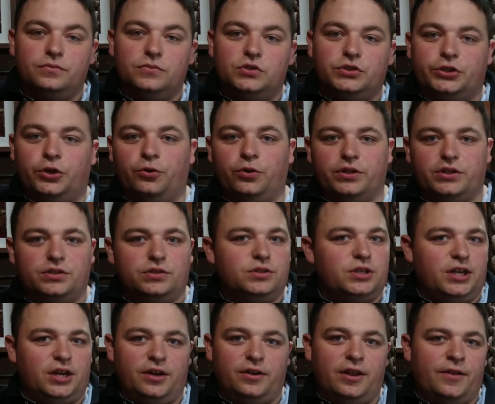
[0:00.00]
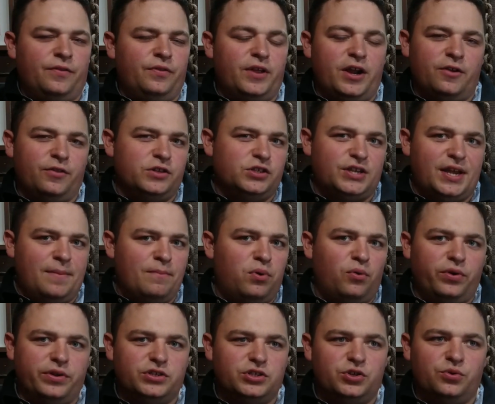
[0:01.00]
So and they're the same
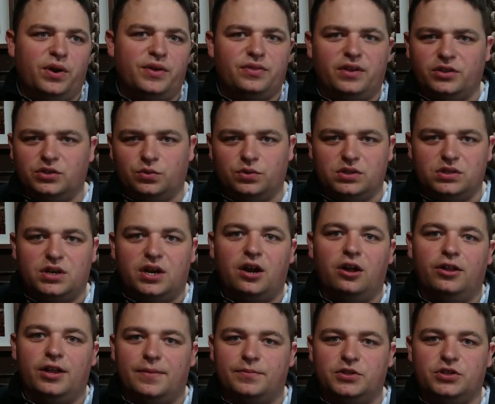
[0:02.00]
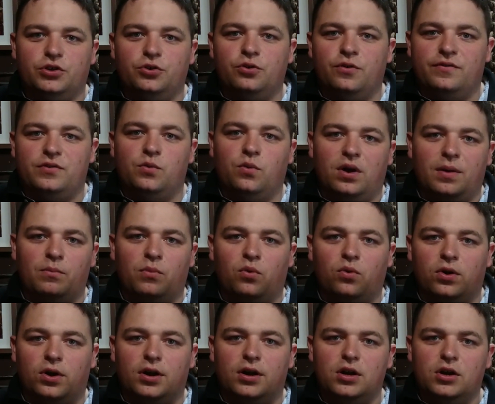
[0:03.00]
points too, I think. So it's entirely up to you. If you want
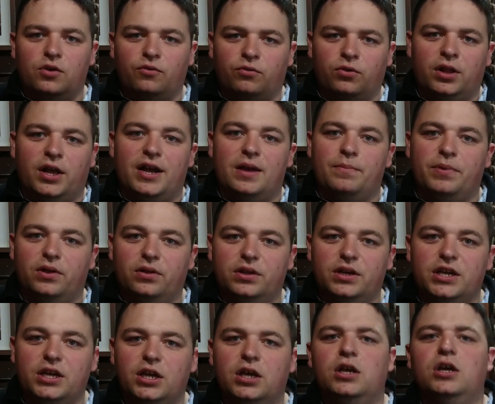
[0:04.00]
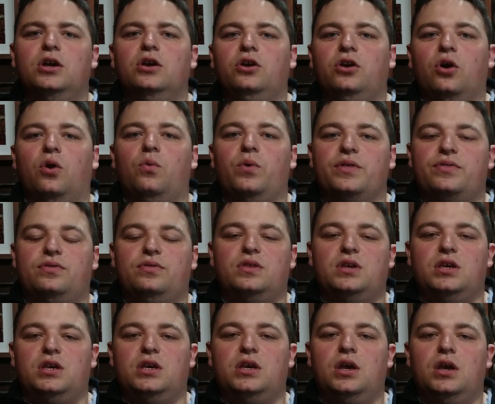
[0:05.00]
more reliability, go with
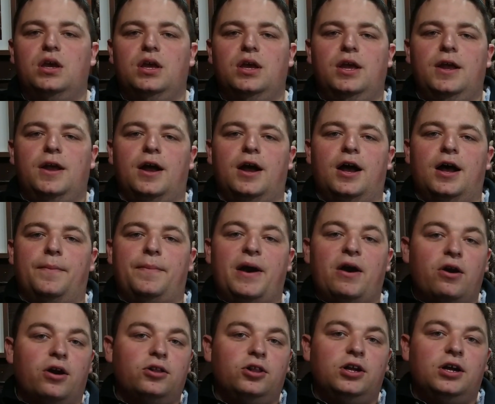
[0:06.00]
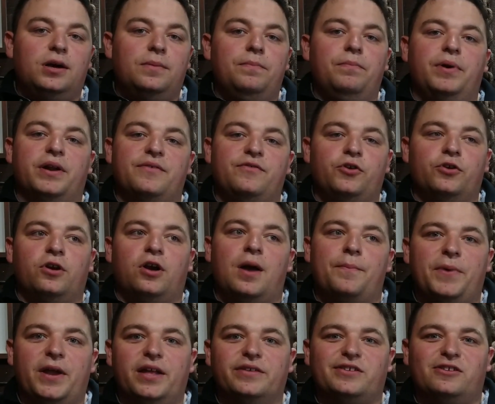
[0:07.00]
the power claw. But if you're
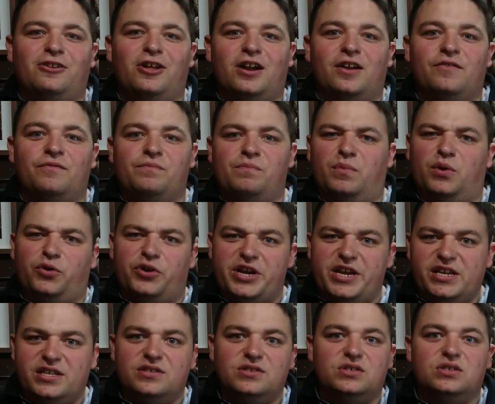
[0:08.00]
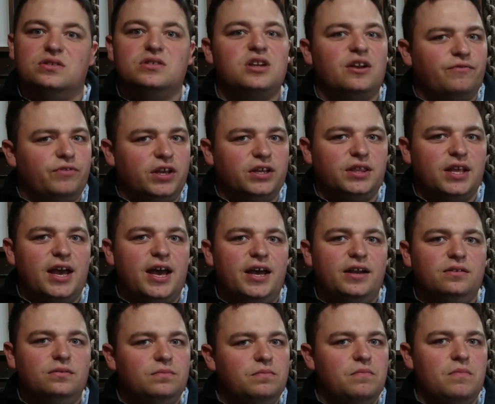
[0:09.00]
up against a lot of Marines and stuff like
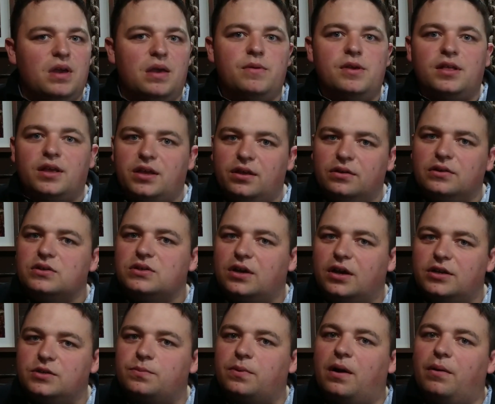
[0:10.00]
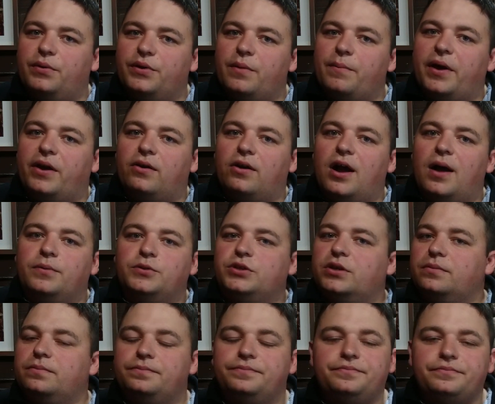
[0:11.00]
that, maybe the kill saw is probably a better
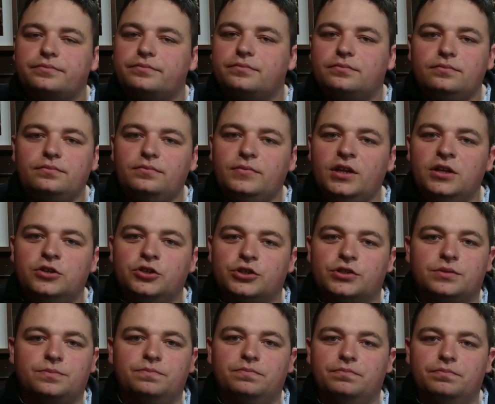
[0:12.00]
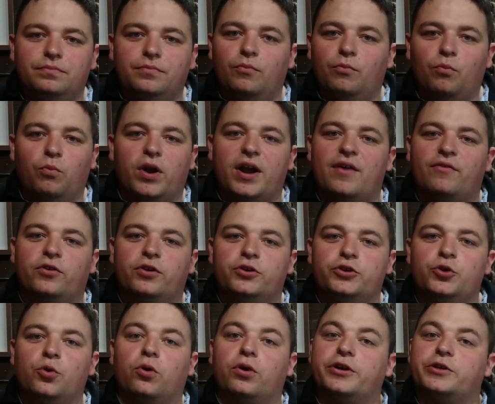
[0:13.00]
option. Just whatever
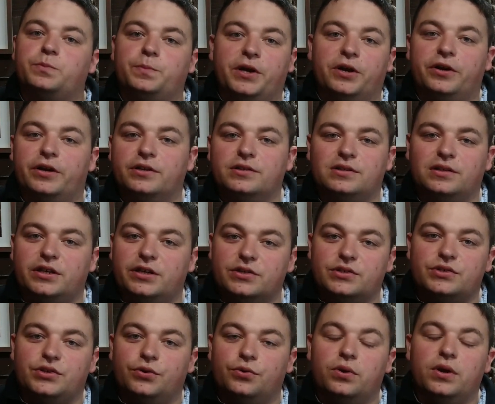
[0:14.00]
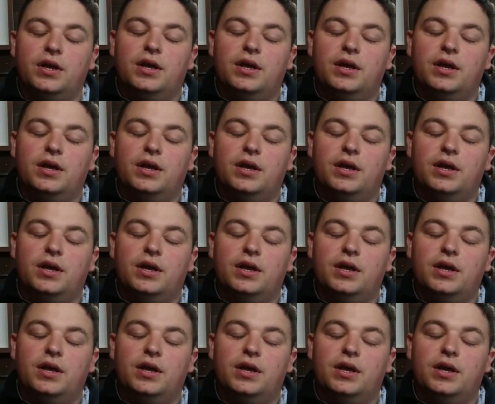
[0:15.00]
your experience leads to.